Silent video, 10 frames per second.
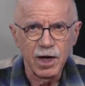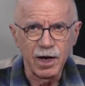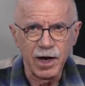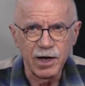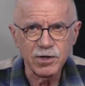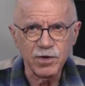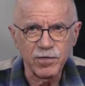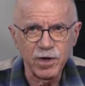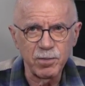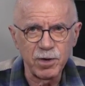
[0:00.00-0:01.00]
and ask
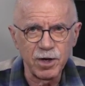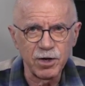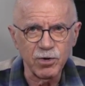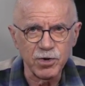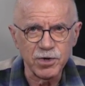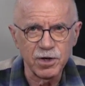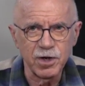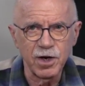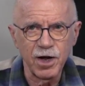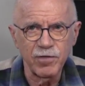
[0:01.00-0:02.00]
if they'd be interested
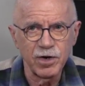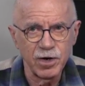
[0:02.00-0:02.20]
in having a